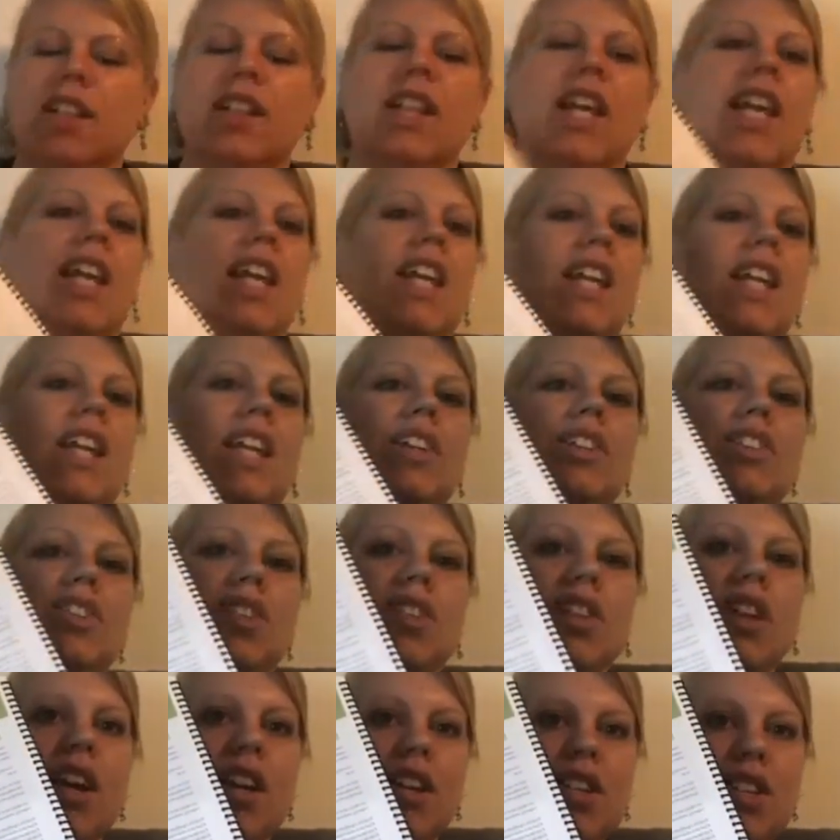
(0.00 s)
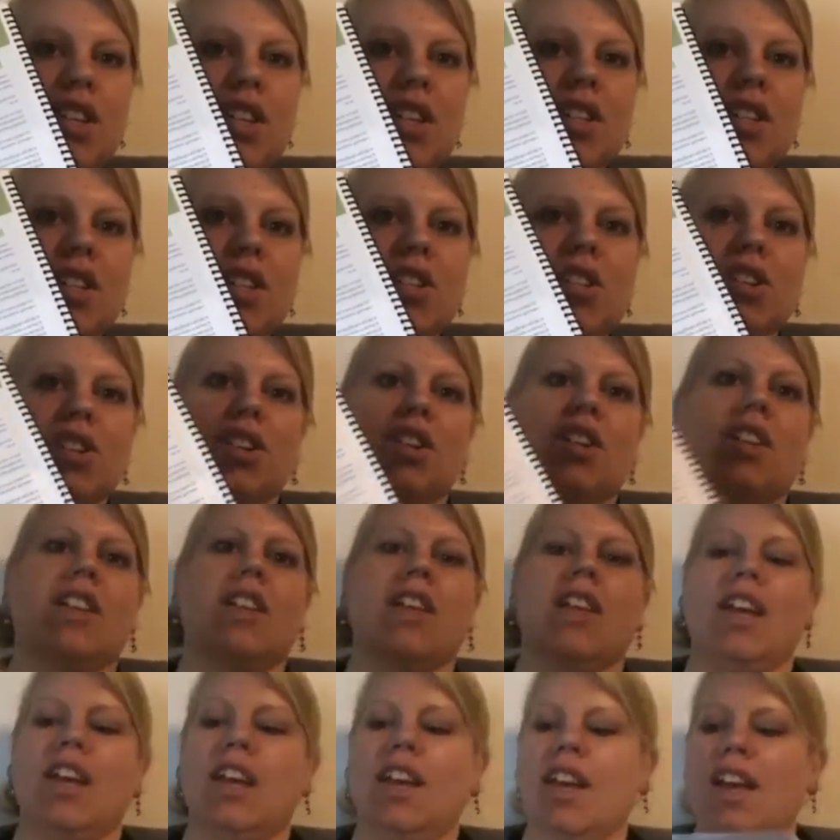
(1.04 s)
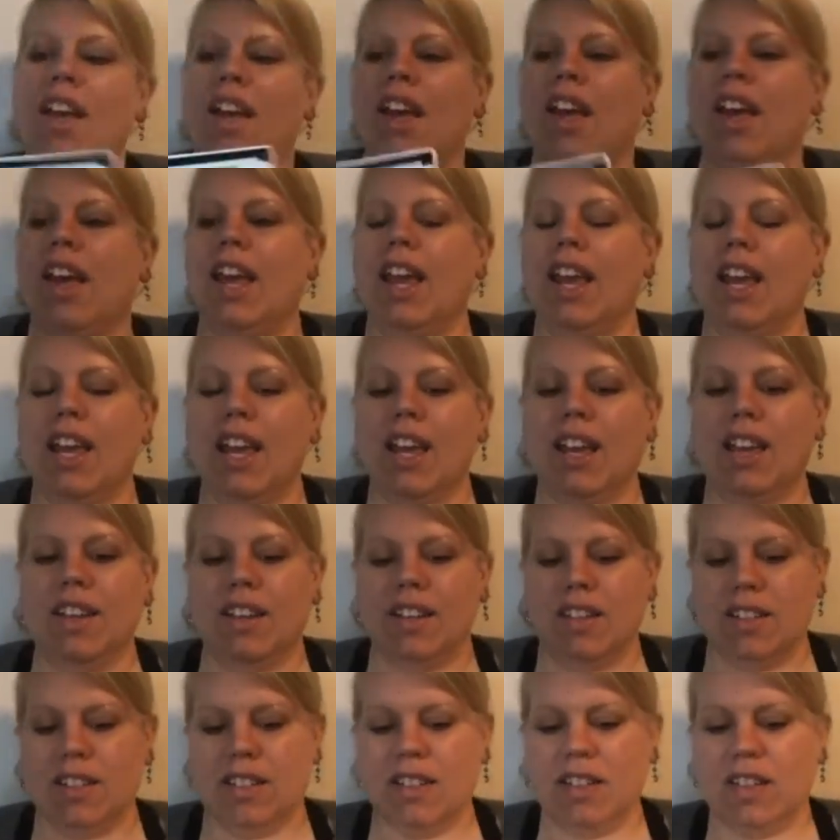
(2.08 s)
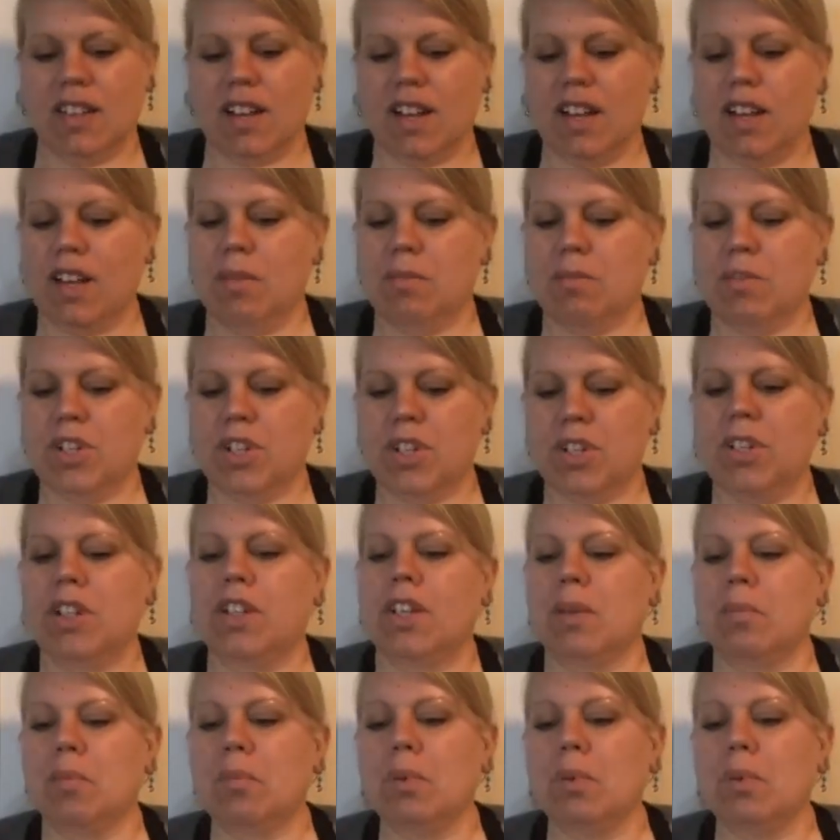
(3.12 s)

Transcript: like an introduction to journaling and journaling